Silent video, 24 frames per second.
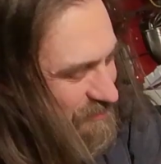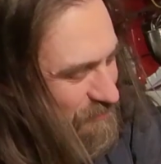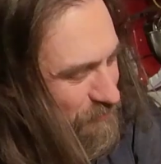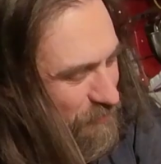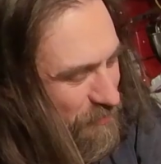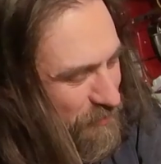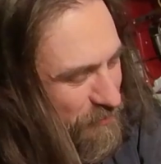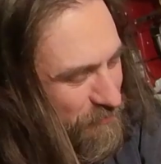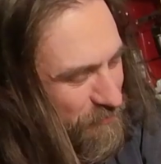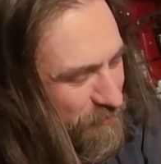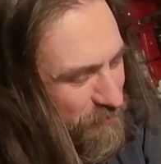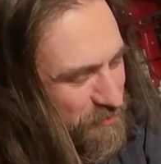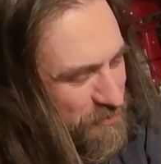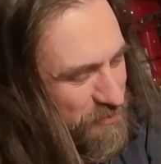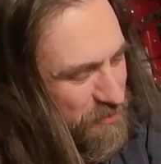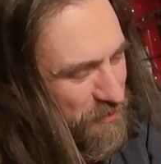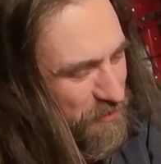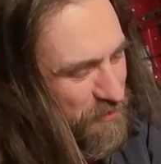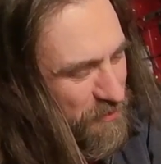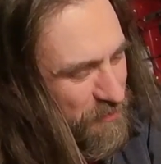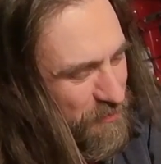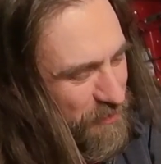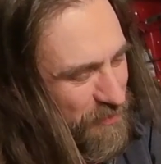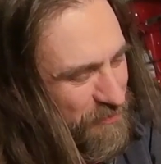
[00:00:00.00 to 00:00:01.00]
when you first
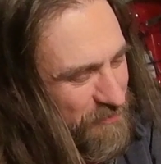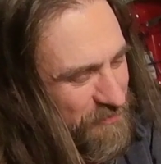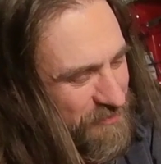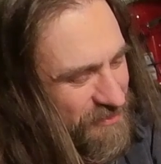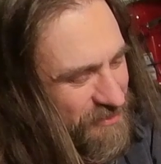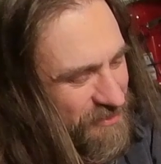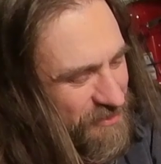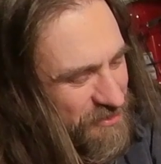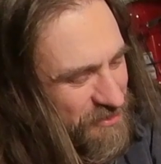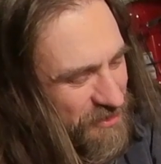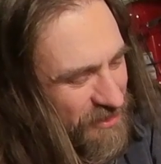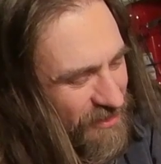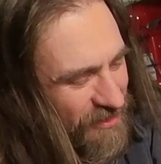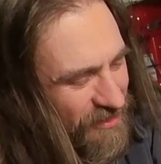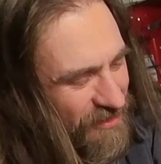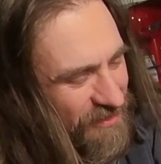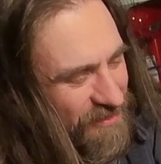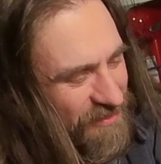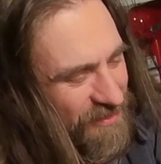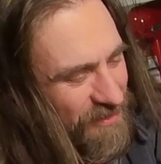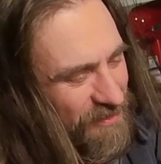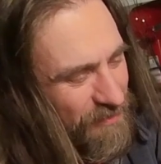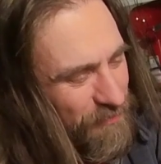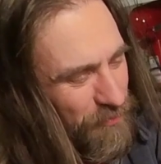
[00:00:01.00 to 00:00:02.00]
heard about DJI
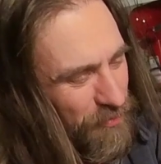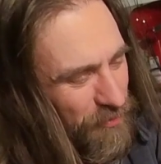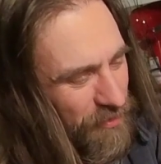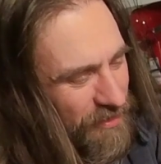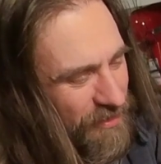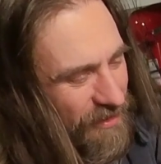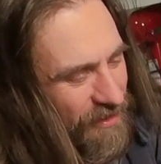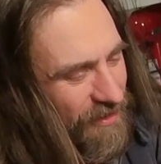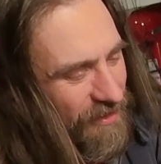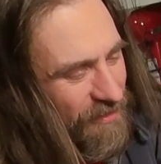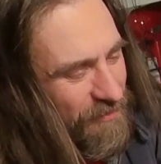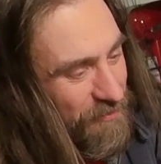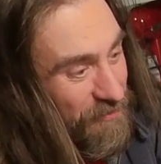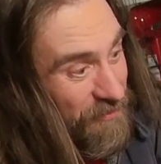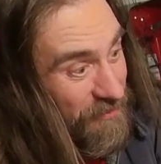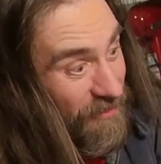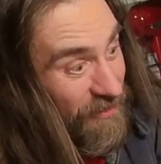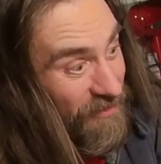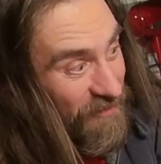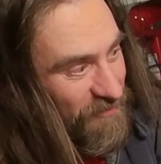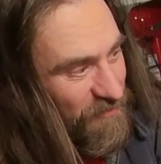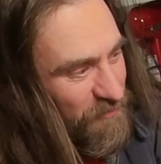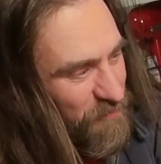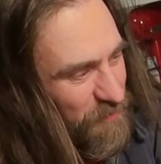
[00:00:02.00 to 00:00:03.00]
then bringing out an
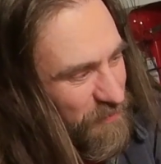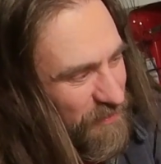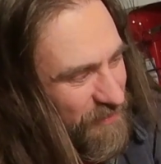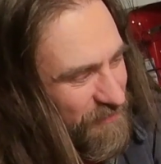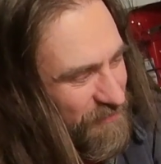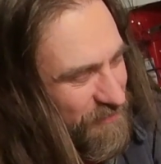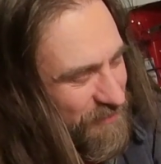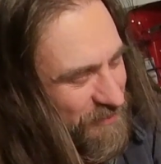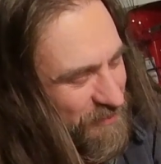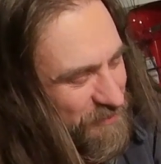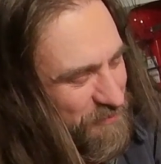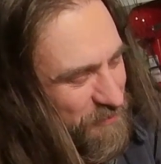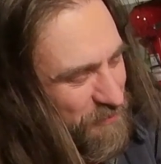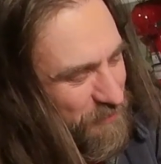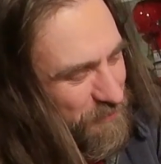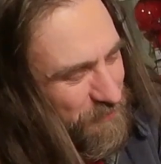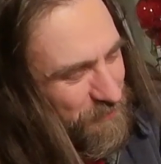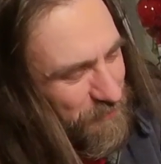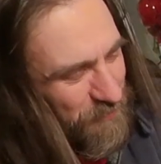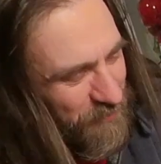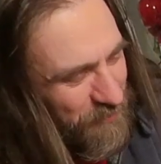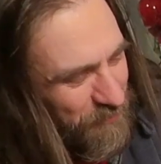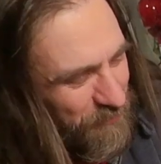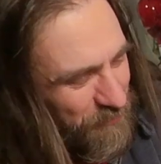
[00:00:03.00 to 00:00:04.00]
FPV drone,
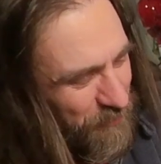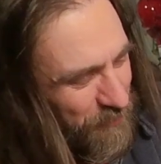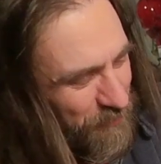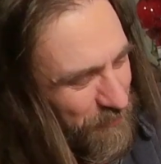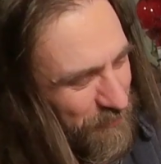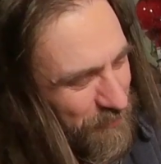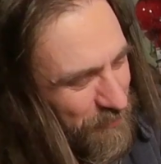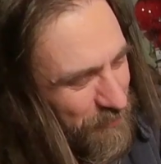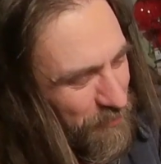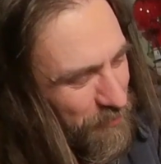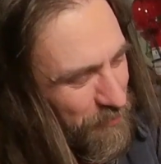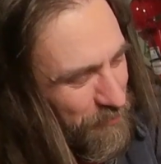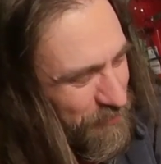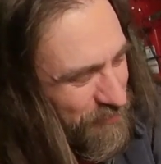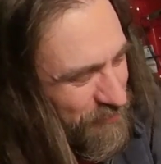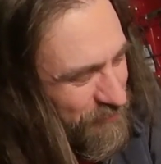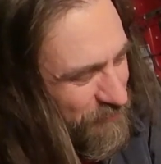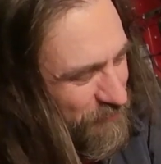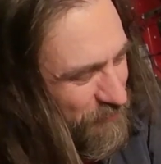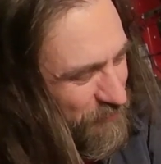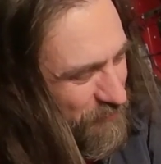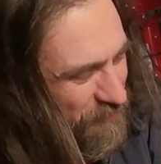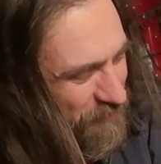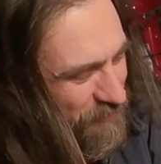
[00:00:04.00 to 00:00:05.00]
what were you hoping
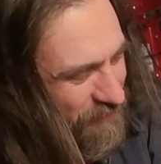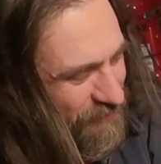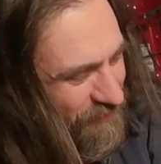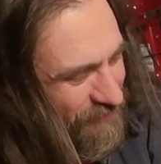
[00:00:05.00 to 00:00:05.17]
for?